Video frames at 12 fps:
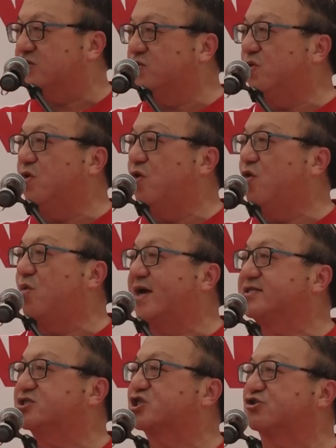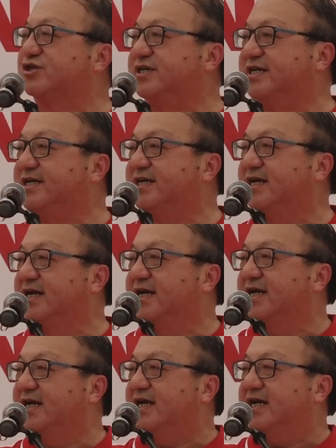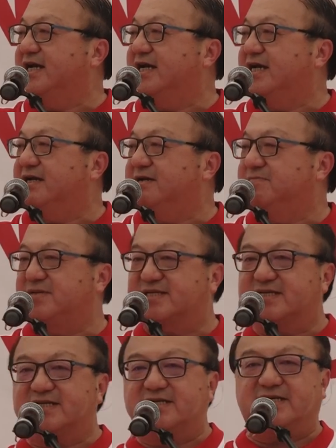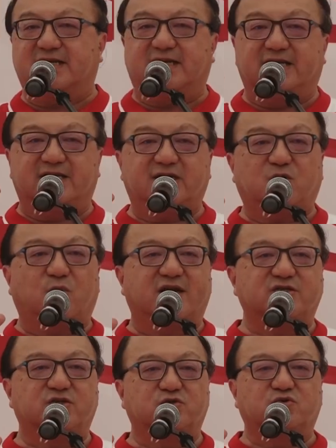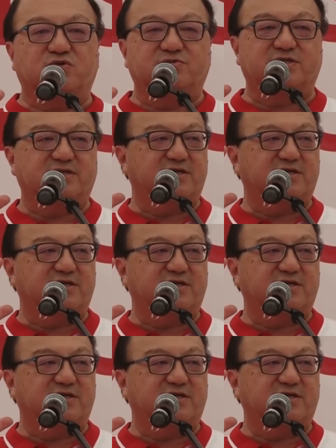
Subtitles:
2013, Mr. Lee Kuan Yew